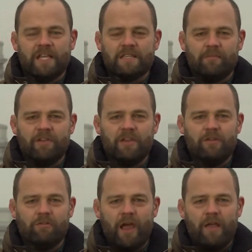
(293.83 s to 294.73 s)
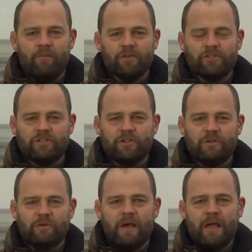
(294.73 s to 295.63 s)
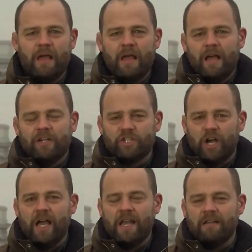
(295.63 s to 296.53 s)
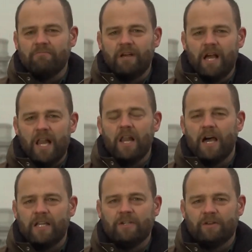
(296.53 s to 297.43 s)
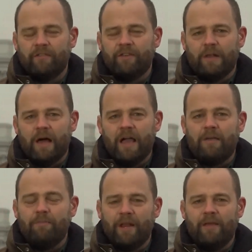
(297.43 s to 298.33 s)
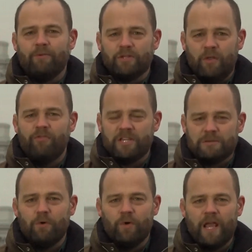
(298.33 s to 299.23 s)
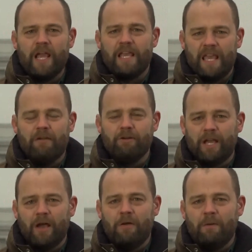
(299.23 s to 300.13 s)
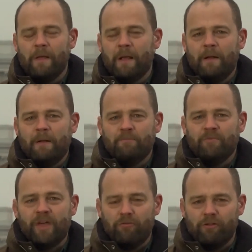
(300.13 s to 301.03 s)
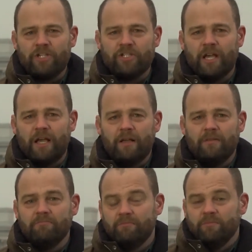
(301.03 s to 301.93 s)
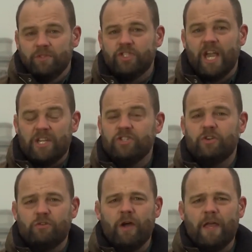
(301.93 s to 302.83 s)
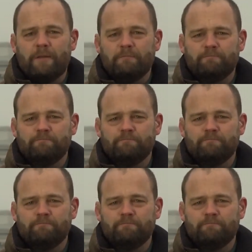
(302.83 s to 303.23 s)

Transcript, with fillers: It's something Ukraine wants to shine a light on, if you like. But it was on this morning, a year ago, that Russia changed Ukraine.